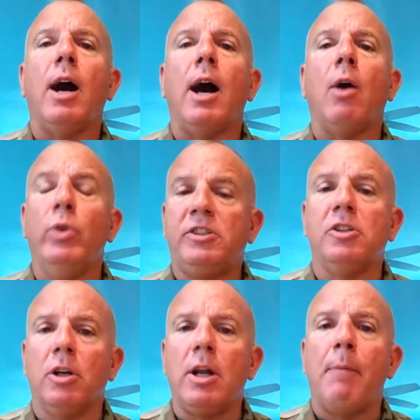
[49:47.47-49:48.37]
we
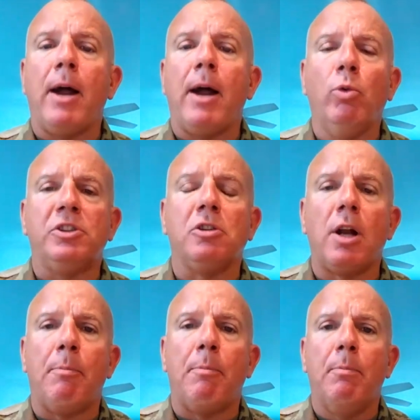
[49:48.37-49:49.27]
stood up
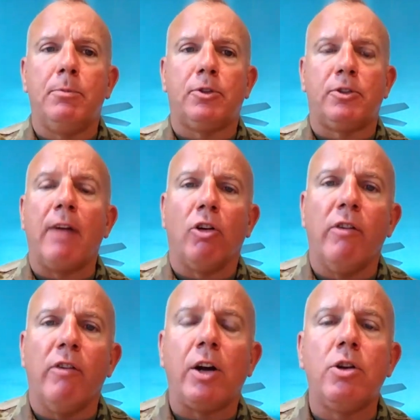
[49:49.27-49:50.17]
several of
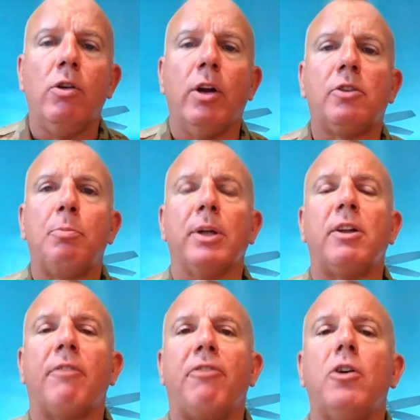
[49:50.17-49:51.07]
our units, but the
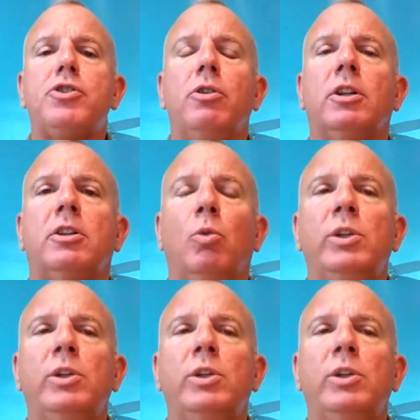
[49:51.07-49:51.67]
first unit that we